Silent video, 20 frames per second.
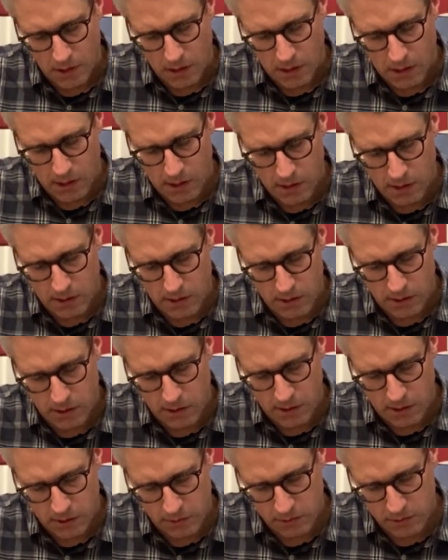
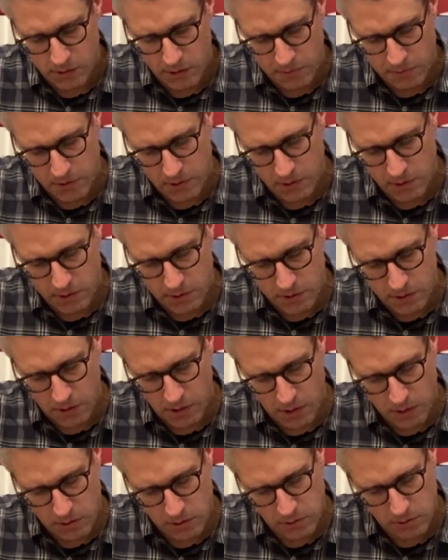How deep you need to
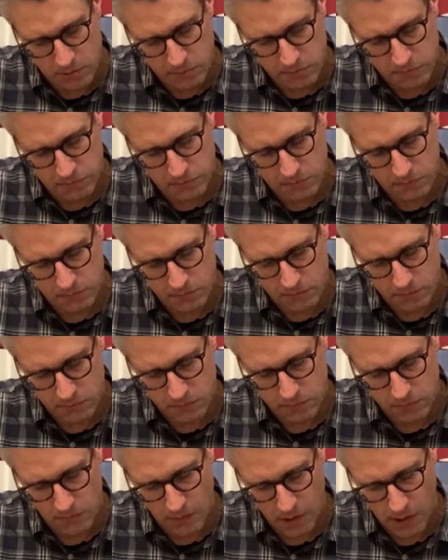go.
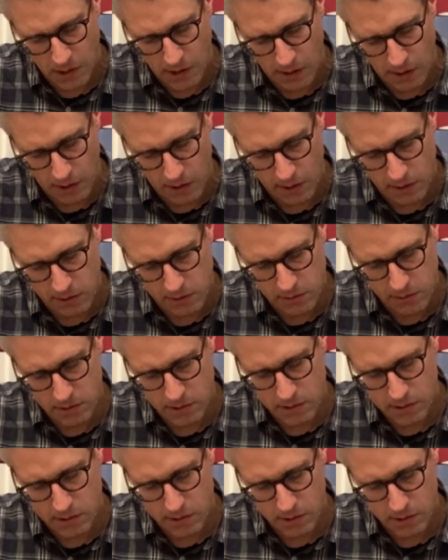And